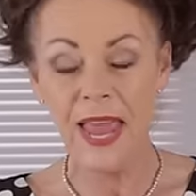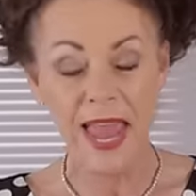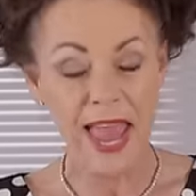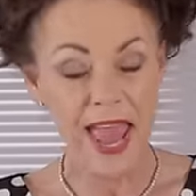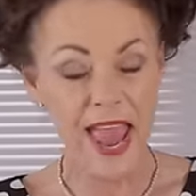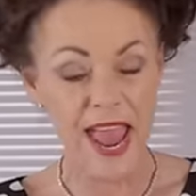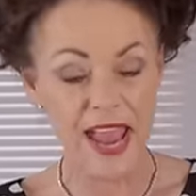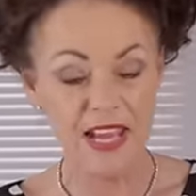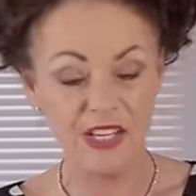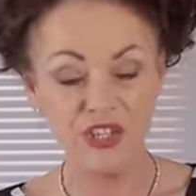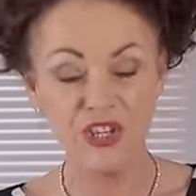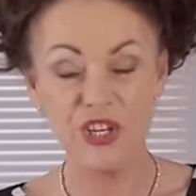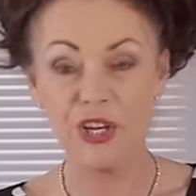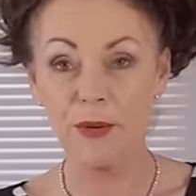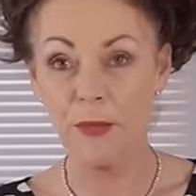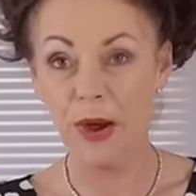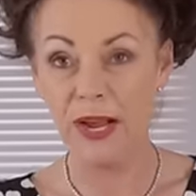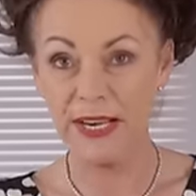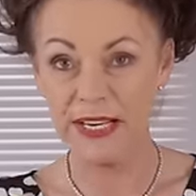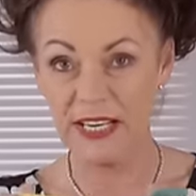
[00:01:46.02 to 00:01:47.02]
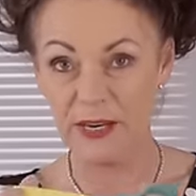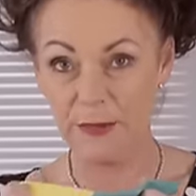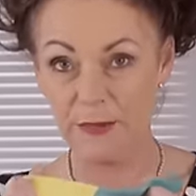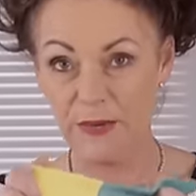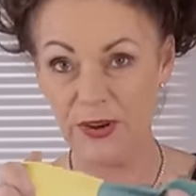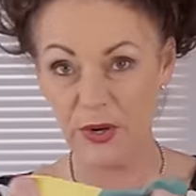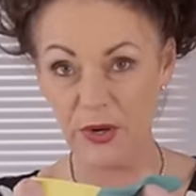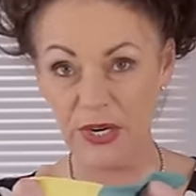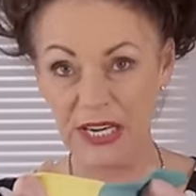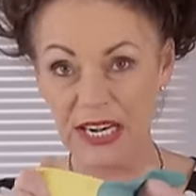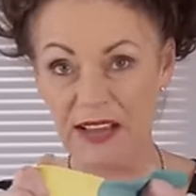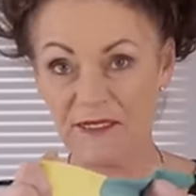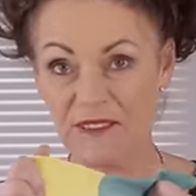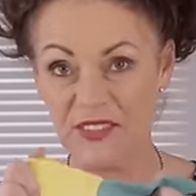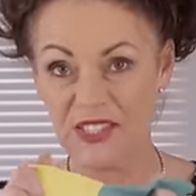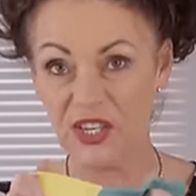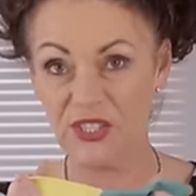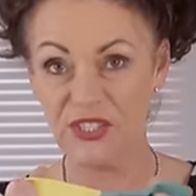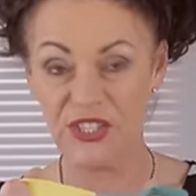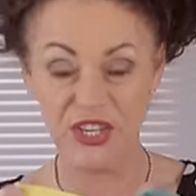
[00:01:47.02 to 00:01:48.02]
hand, you might need a pair of gloves
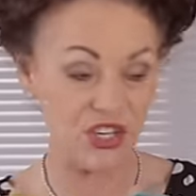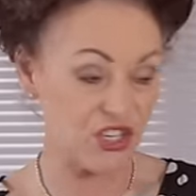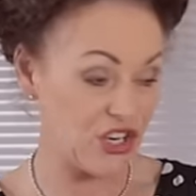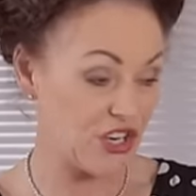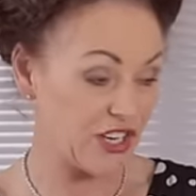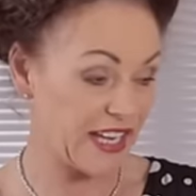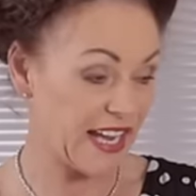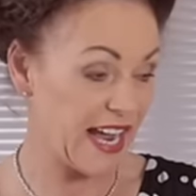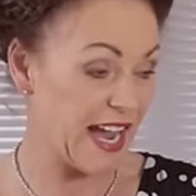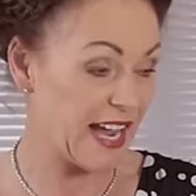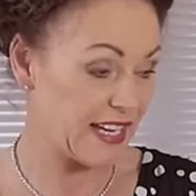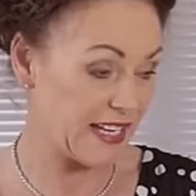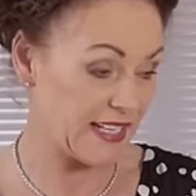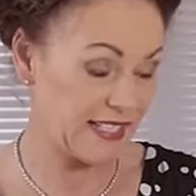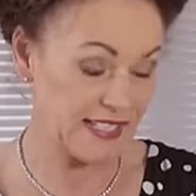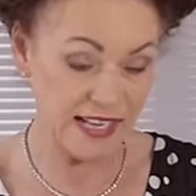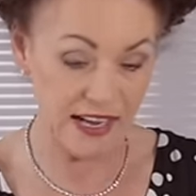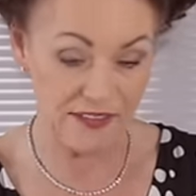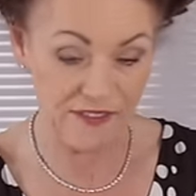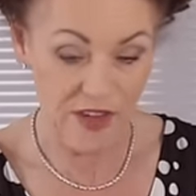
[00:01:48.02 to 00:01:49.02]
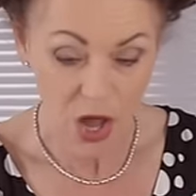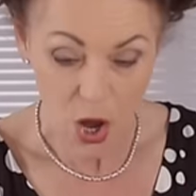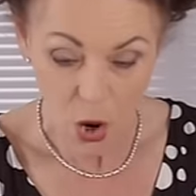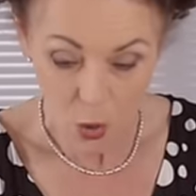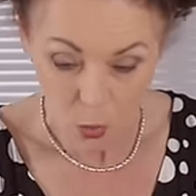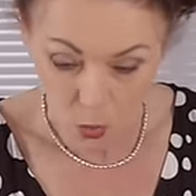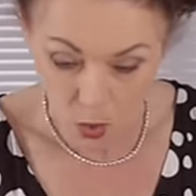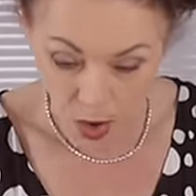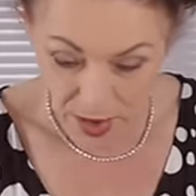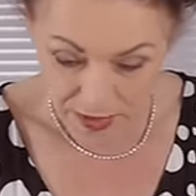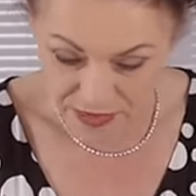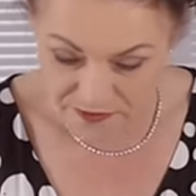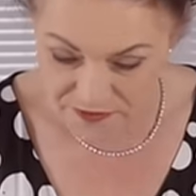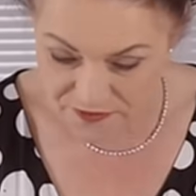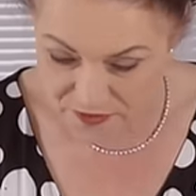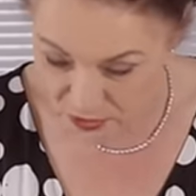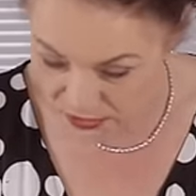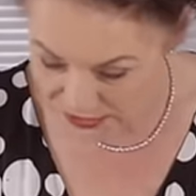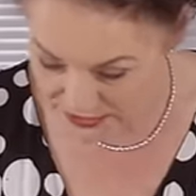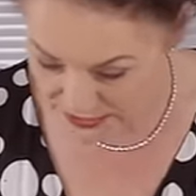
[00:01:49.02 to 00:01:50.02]
so that you don't cut yourself. Right, the
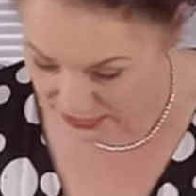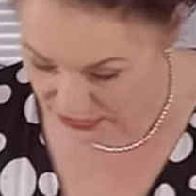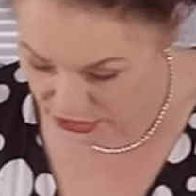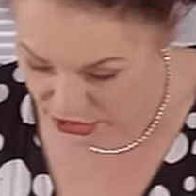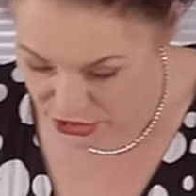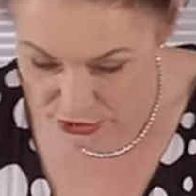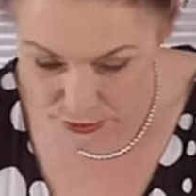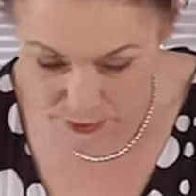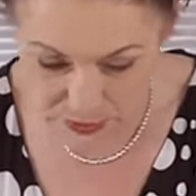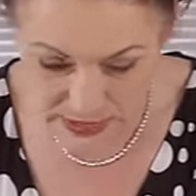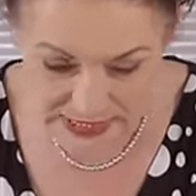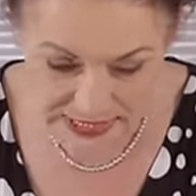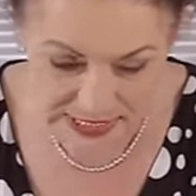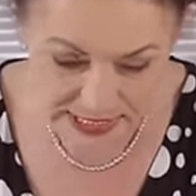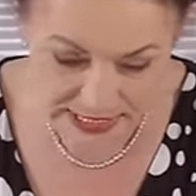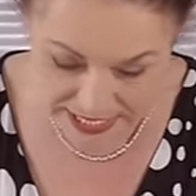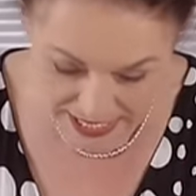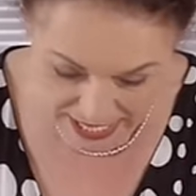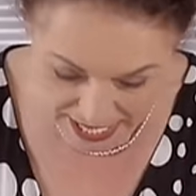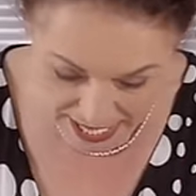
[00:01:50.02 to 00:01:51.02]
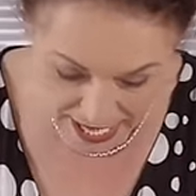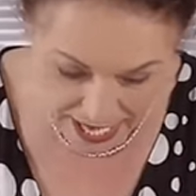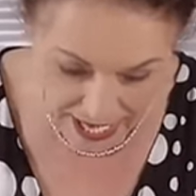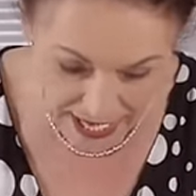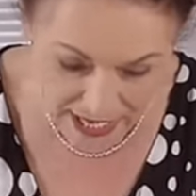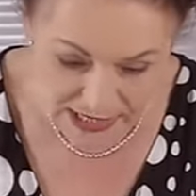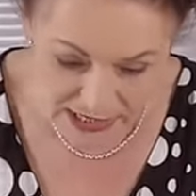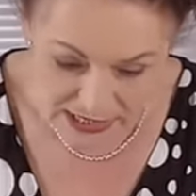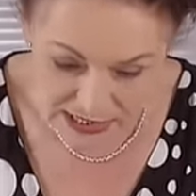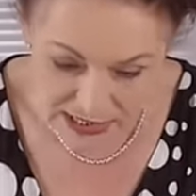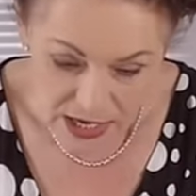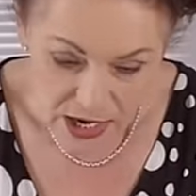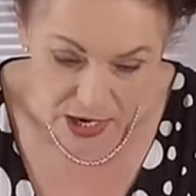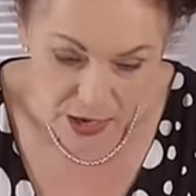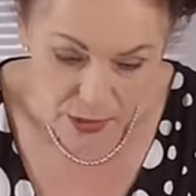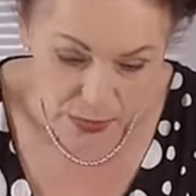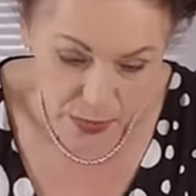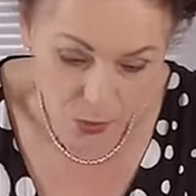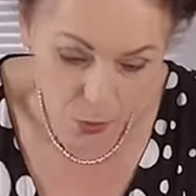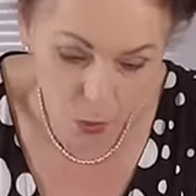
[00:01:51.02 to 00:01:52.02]
first thing to do is to cut the